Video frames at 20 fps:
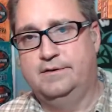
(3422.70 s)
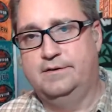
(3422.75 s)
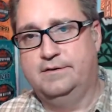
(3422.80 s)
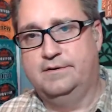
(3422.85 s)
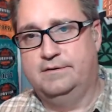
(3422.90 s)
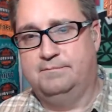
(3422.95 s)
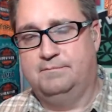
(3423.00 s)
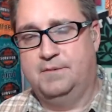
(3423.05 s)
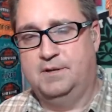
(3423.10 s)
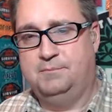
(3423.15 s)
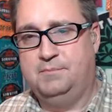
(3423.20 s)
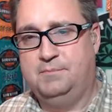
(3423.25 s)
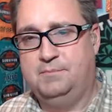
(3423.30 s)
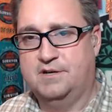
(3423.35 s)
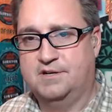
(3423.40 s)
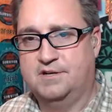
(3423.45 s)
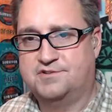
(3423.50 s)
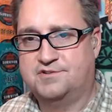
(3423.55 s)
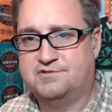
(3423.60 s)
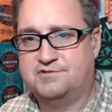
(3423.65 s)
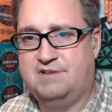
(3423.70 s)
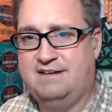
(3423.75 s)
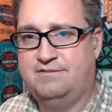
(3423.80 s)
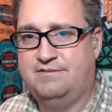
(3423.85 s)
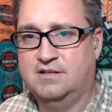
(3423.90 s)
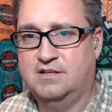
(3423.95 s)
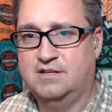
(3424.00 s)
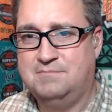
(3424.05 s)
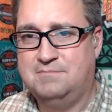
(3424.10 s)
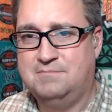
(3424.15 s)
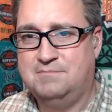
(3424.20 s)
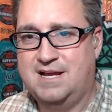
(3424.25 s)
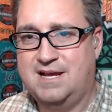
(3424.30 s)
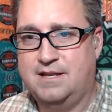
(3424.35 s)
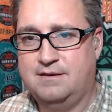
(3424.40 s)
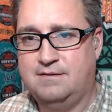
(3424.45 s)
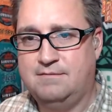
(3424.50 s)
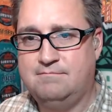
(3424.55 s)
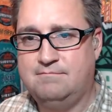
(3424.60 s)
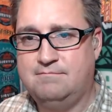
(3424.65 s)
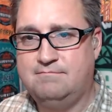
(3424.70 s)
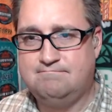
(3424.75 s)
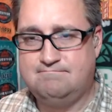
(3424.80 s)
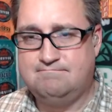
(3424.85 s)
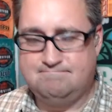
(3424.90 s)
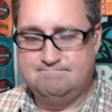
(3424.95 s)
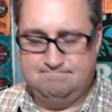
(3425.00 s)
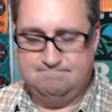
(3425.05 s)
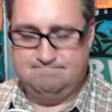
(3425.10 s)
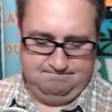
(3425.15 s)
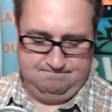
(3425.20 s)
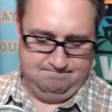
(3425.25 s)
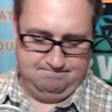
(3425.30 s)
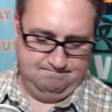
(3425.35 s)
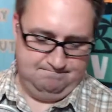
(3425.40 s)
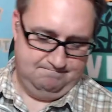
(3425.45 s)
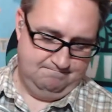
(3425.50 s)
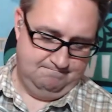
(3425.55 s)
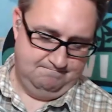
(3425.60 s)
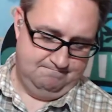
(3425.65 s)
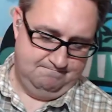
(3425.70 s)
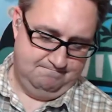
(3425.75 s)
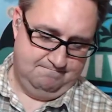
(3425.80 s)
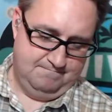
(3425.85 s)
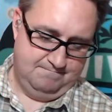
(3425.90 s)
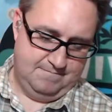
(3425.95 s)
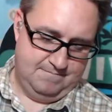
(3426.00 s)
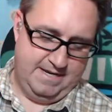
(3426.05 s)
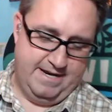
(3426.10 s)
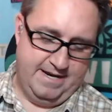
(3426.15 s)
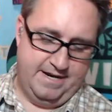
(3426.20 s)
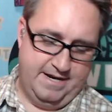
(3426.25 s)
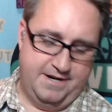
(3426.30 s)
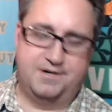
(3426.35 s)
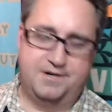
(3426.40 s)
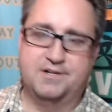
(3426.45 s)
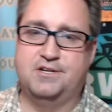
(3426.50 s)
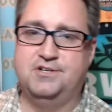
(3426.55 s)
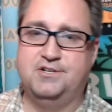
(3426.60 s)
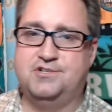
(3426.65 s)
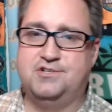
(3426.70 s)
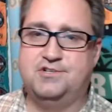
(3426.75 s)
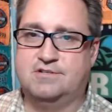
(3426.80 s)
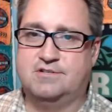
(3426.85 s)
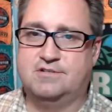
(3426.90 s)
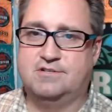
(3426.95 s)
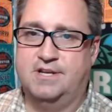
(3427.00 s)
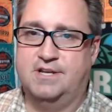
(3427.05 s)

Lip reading: I'm going to be a traveling man. Hey, I heard a good joke today.